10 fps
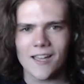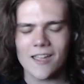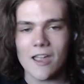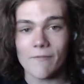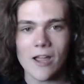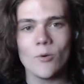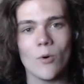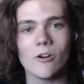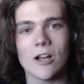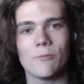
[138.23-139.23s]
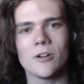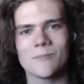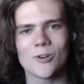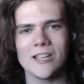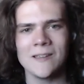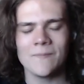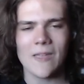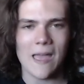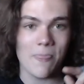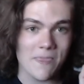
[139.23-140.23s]
if I woke up one morning
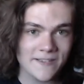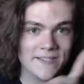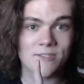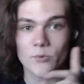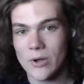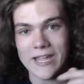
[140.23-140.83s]
and this is the way